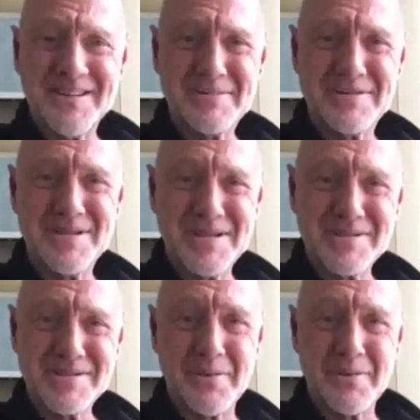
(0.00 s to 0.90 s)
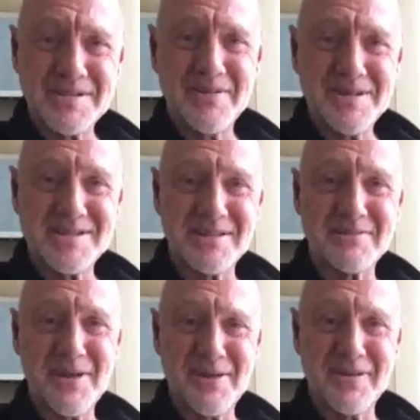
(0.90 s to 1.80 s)
years ago. It was just always give
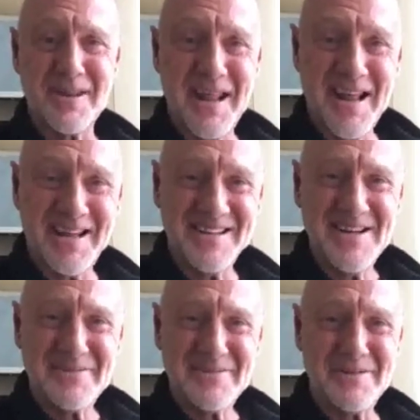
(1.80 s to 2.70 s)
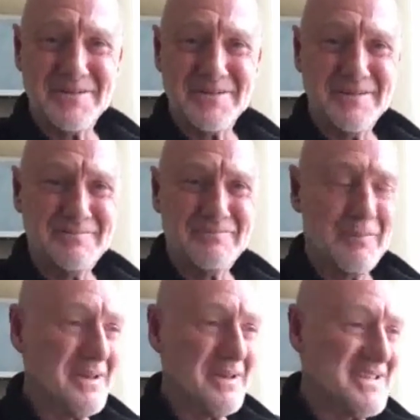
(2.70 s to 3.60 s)
each other the benefit of the doubt for
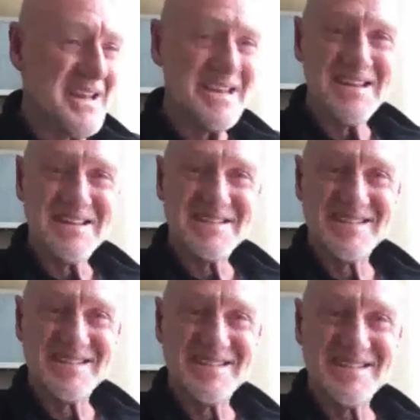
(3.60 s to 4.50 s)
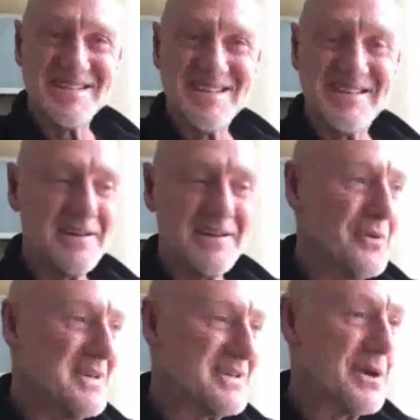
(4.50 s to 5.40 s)
probably 10 years. And then a
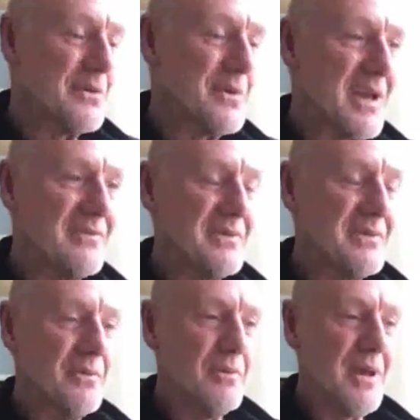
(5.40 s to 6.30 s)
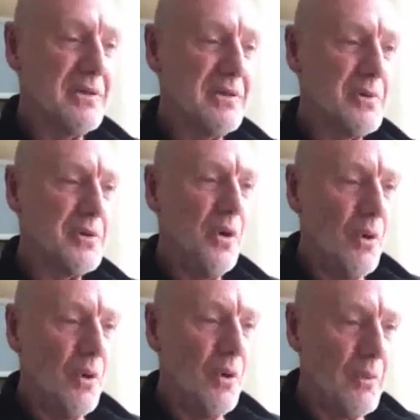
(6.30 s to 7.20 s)
few years ago, we added the word
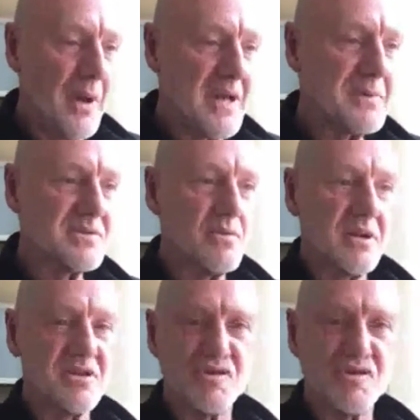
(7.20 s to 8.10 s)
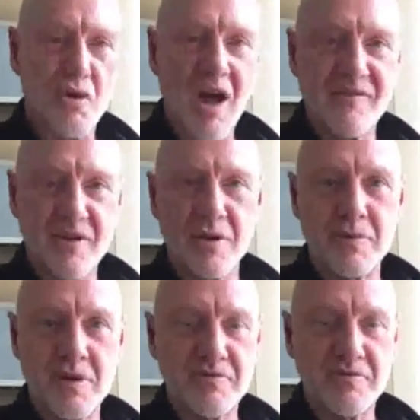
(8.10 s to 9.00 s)
always because we wanted to drive it
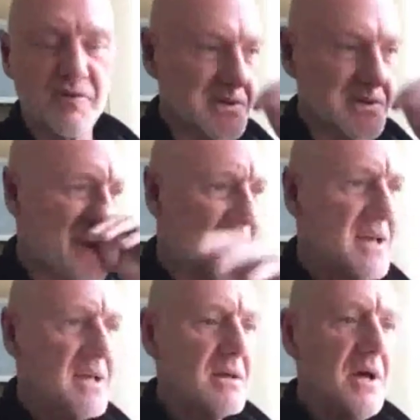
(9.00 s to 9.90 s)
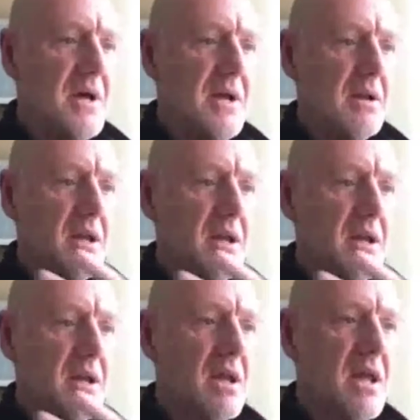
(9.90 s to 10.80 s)
home and reinforce it. But
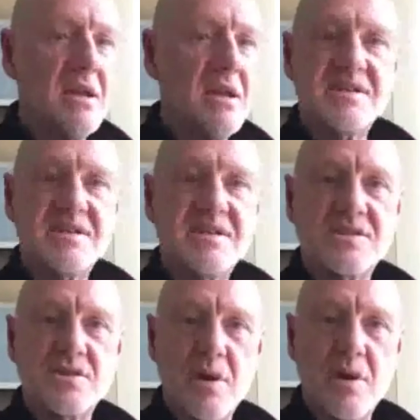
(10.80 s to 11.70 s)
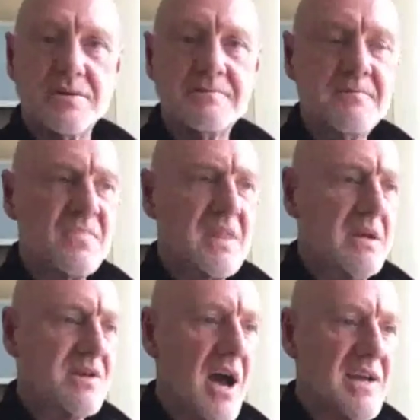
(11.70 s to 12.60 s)
like, you get in a situation,
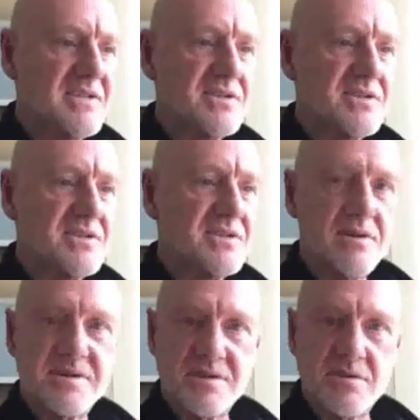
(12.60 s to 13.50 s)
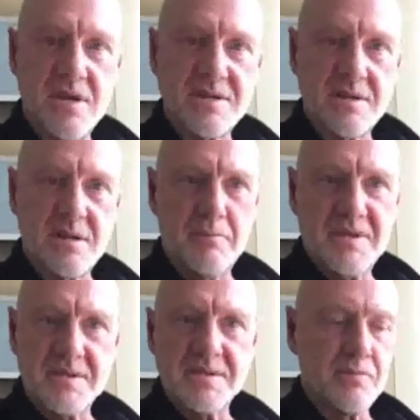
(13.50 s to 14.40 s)
it's a high stress situation in the
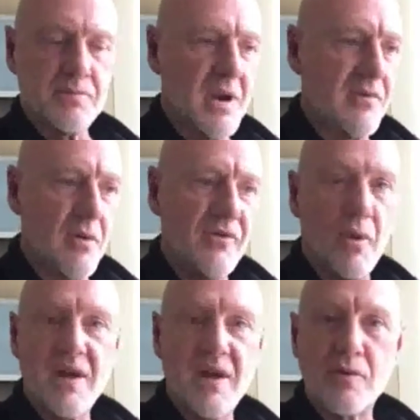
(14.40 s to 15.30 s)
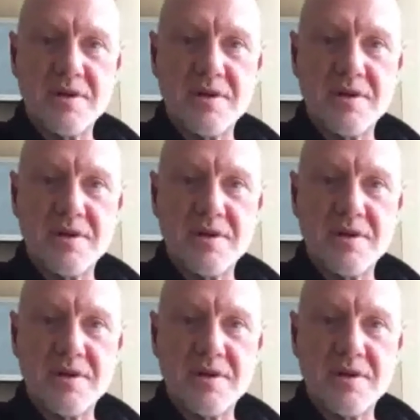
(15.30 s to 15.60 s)
business, for whatever